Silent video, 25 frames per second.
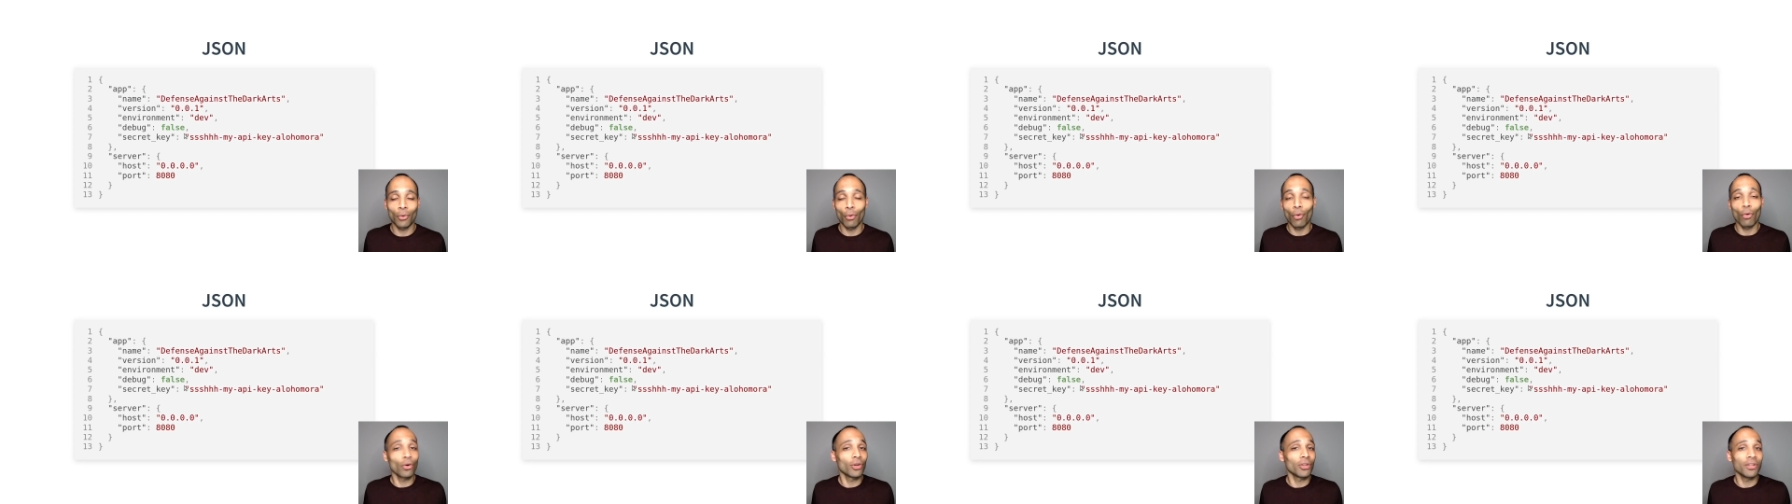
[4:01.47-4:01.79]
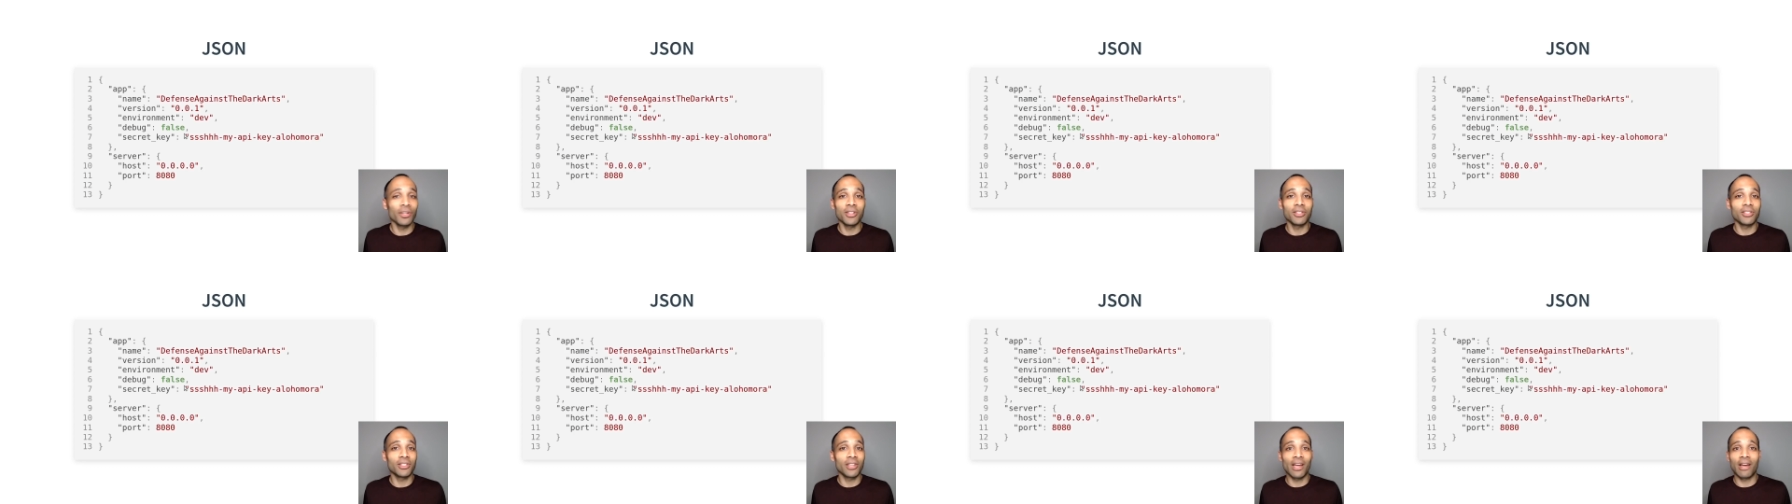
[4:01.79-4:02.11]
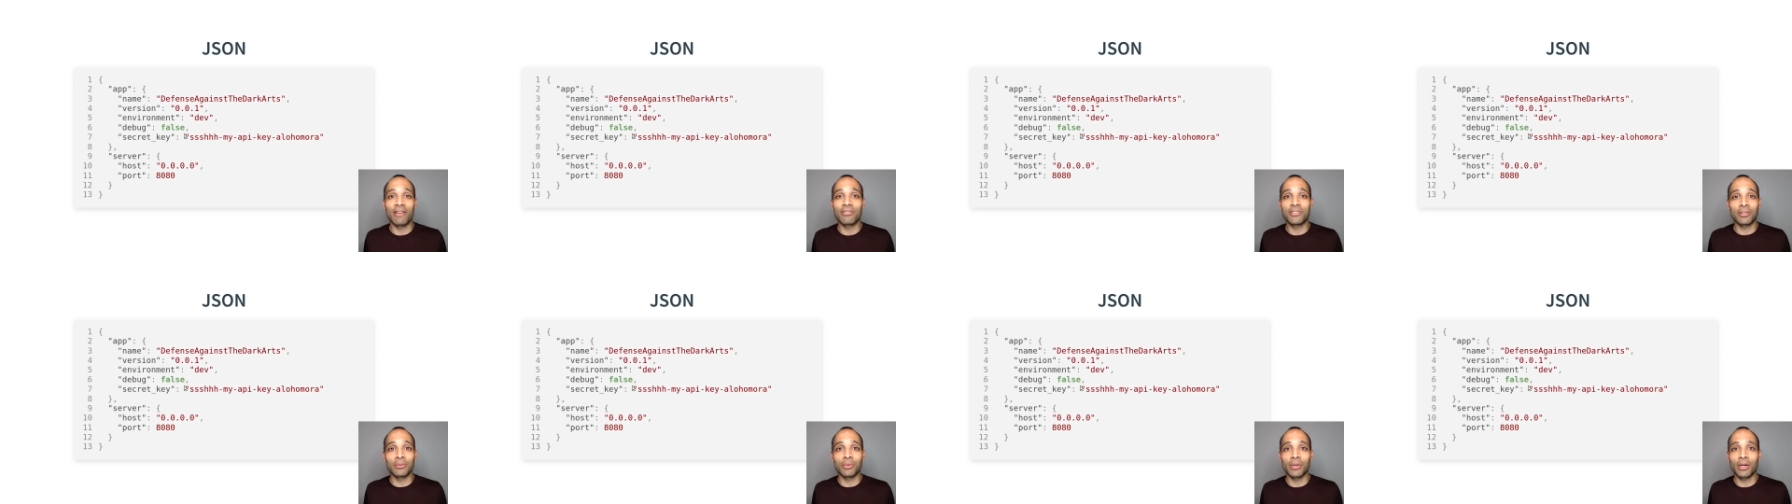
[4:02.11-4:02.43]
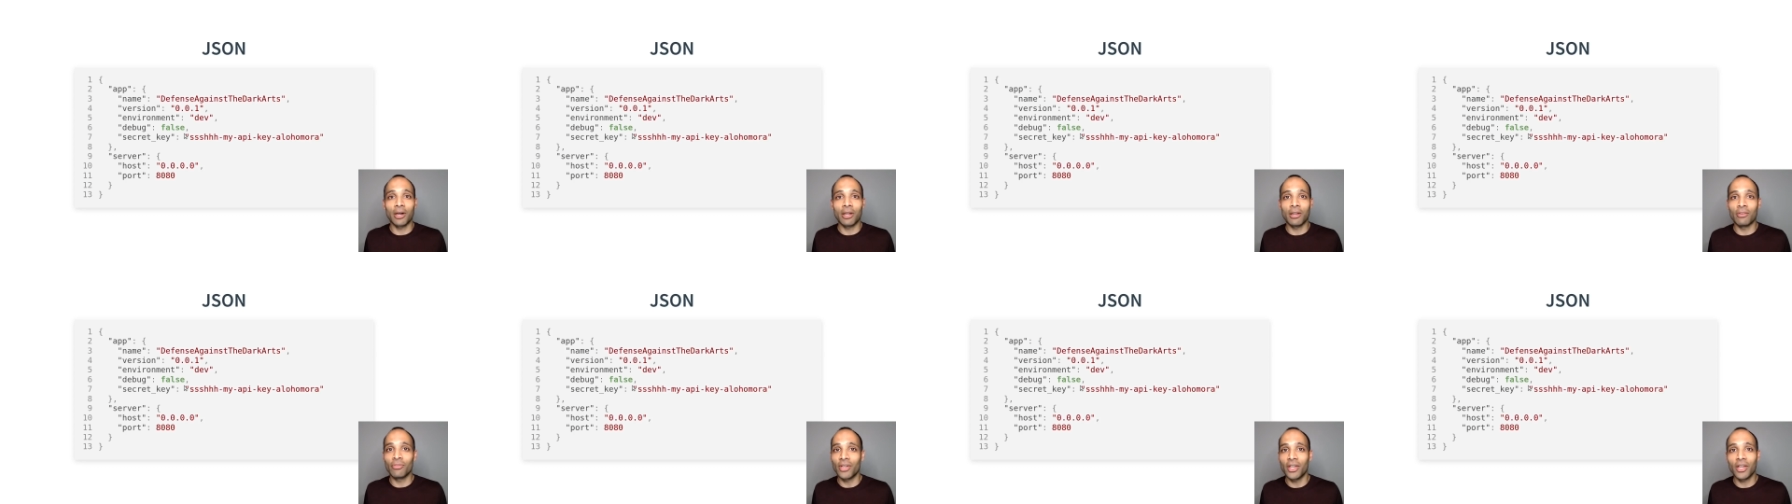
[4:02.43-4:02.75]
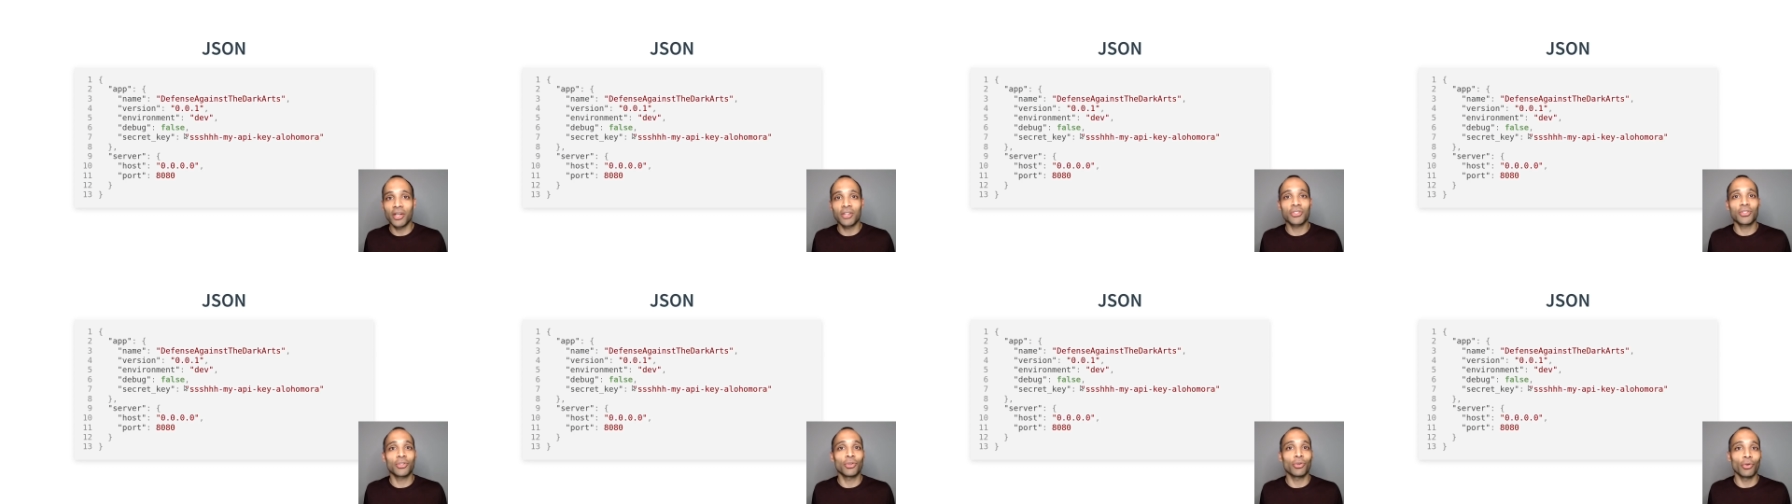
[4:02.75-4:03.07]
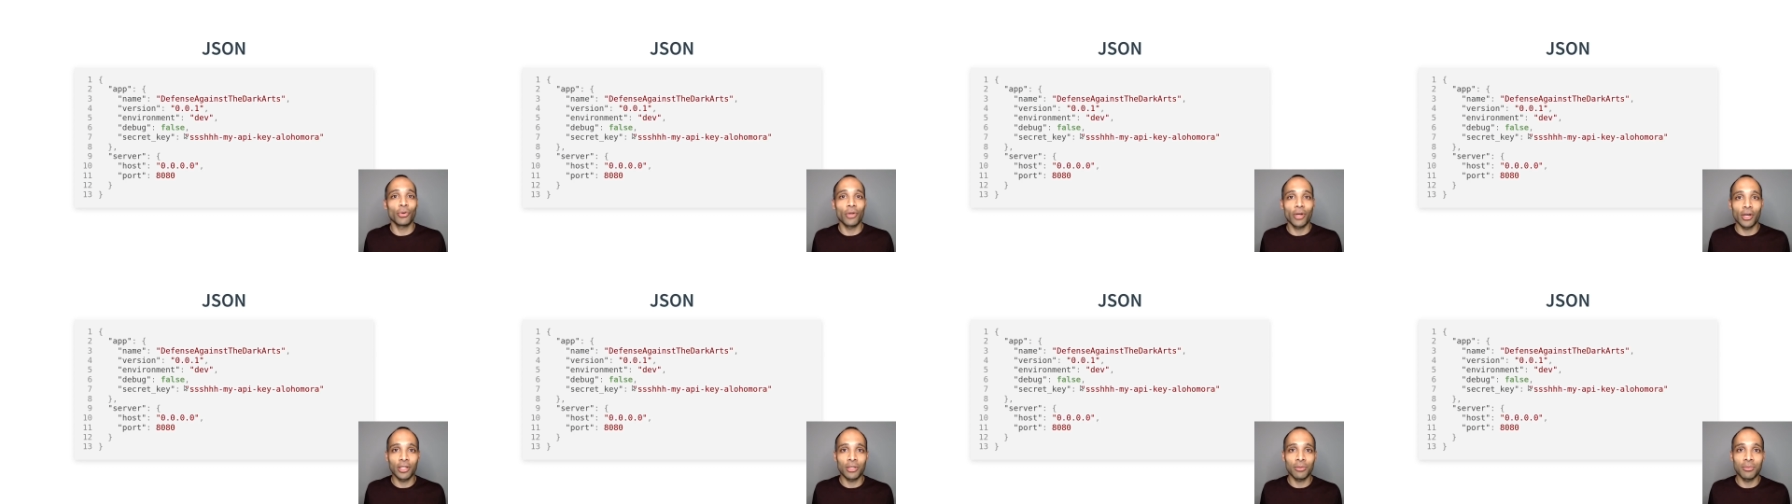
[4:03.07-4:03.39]
Or you need to have some kind of external
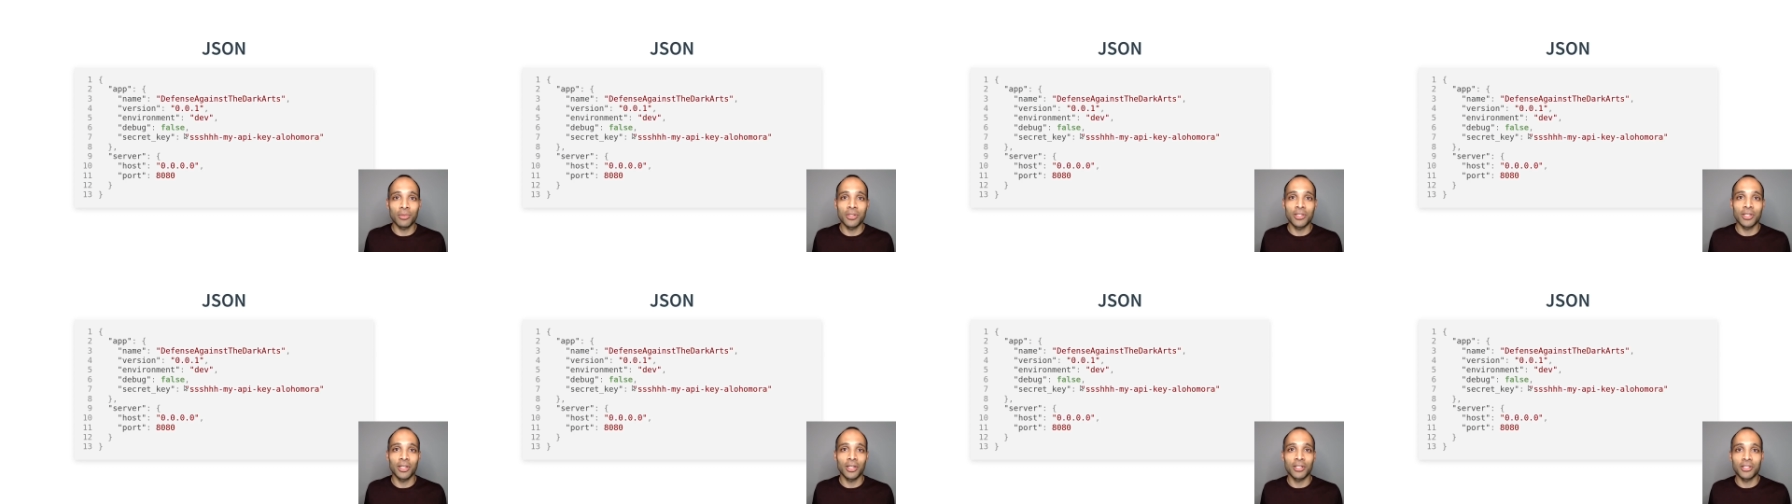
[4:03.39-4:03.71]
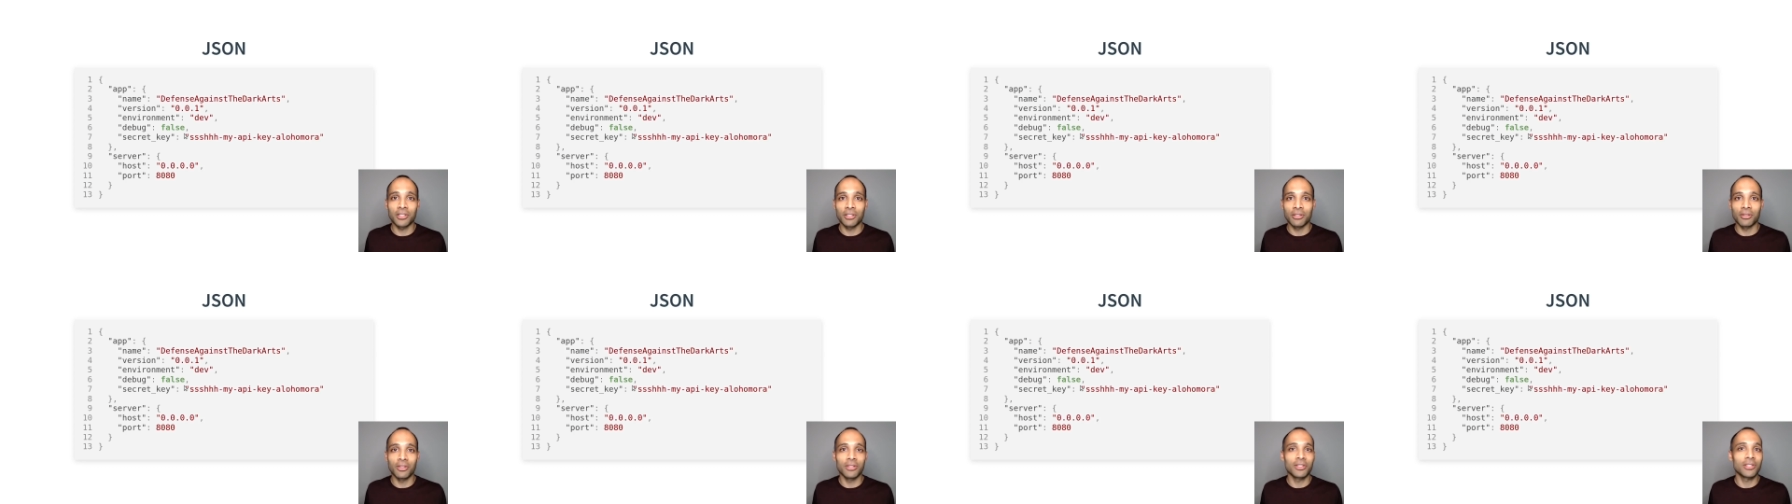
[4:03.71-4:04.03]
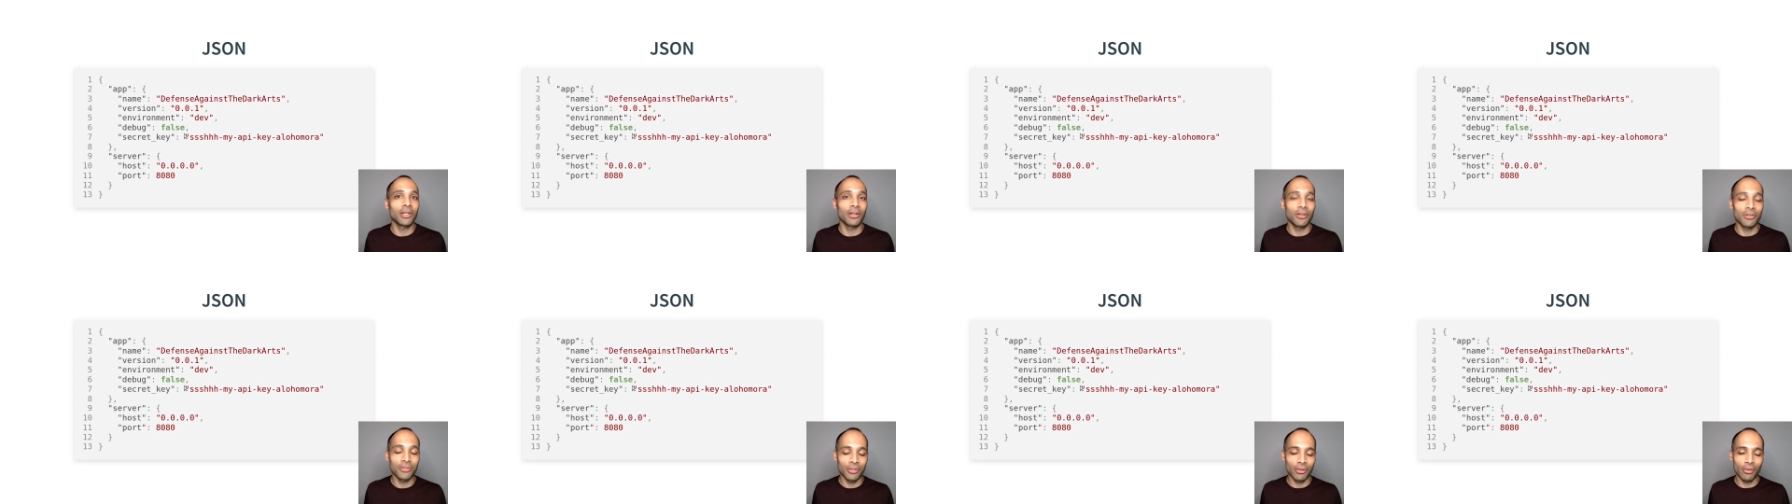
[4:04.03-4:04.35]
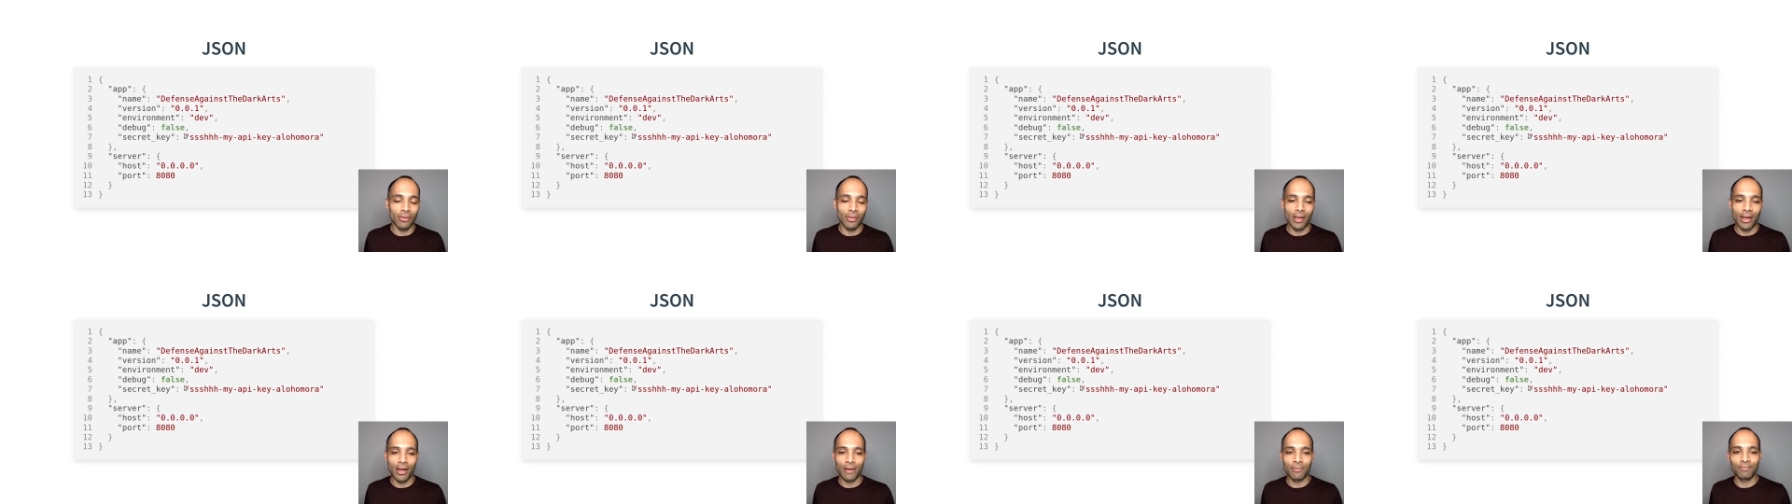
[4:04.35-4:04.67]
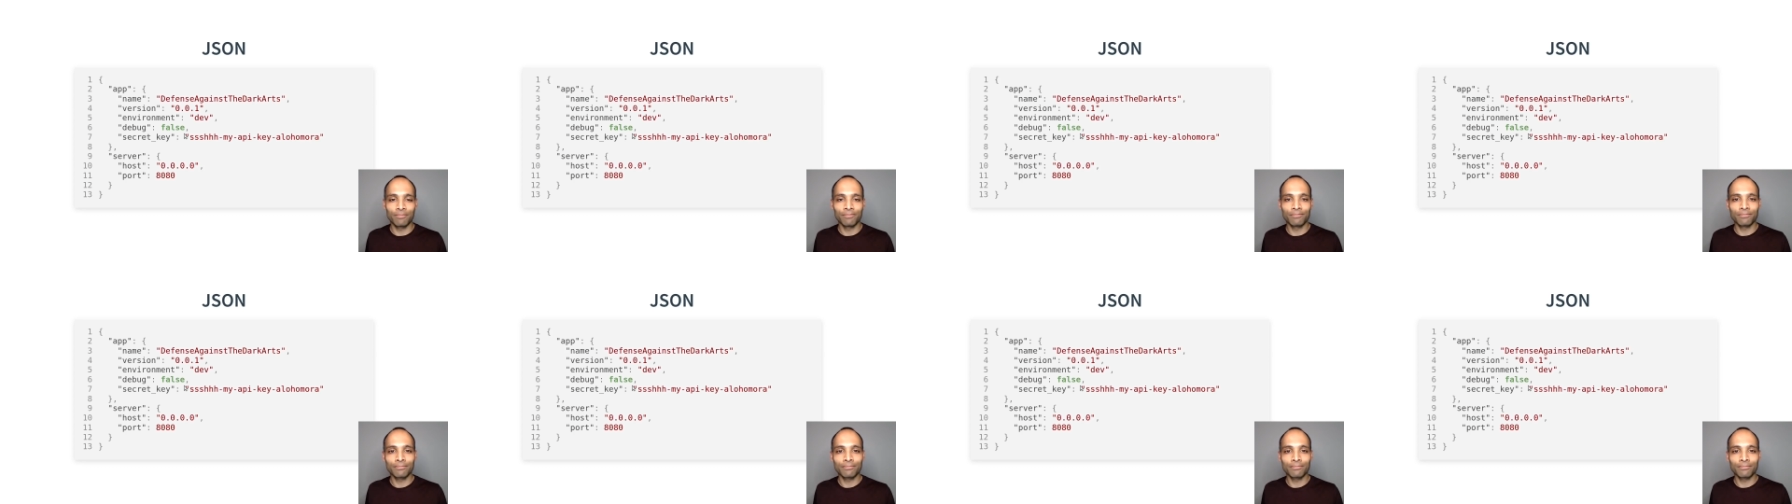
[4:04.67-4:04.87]
documentation that tells you that.